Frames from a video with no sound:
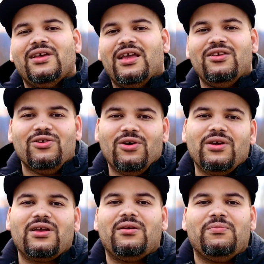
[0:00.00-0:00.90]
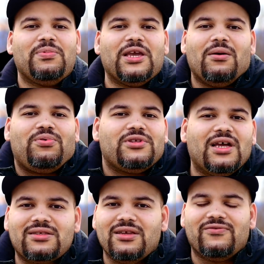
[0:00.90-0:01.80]
and you know become
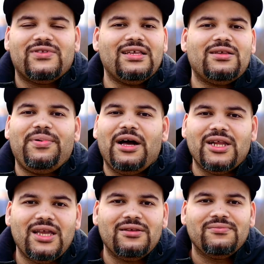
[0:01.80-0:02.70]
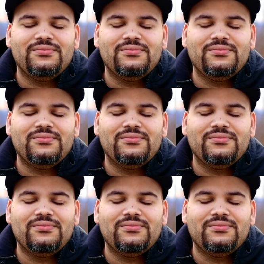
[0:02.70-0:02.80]
productive. That's about it.